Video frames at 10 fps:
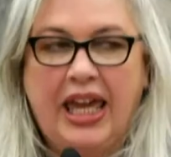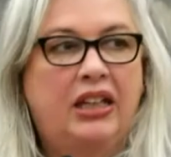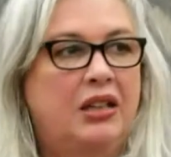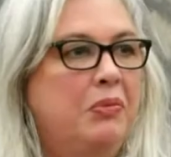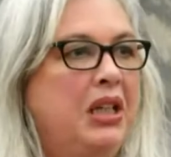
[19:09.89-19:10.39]

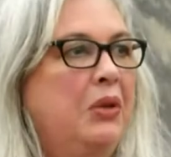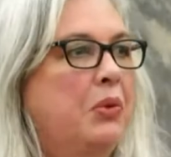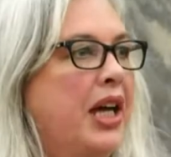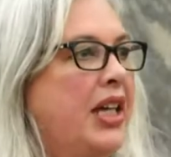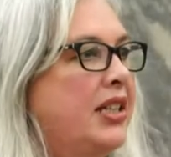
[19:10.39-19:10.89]
and in many
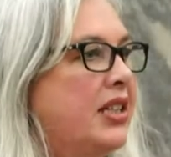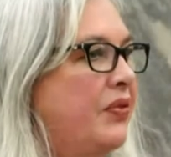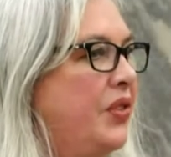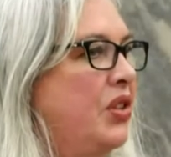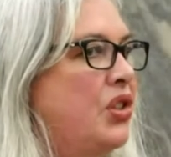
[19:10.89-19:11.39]
ways the
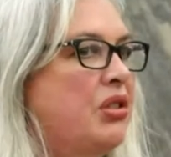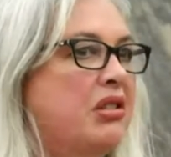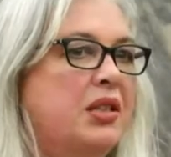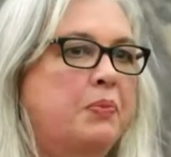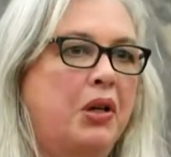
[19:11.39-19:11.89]
future
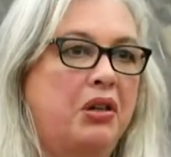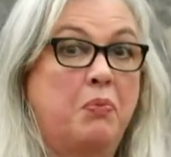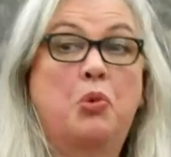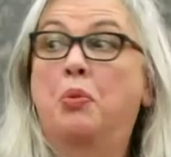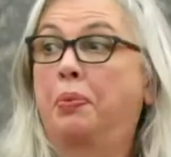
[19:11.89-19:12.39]
is both
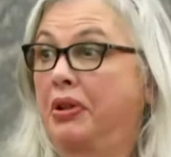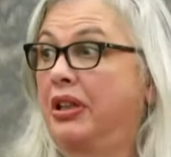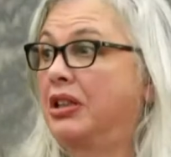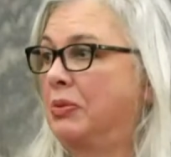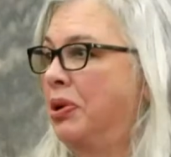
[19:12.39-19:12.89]
more
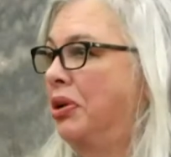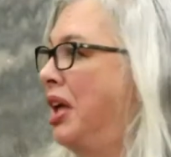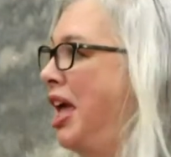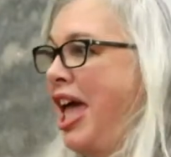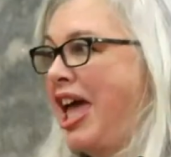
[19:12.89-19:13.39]
predictable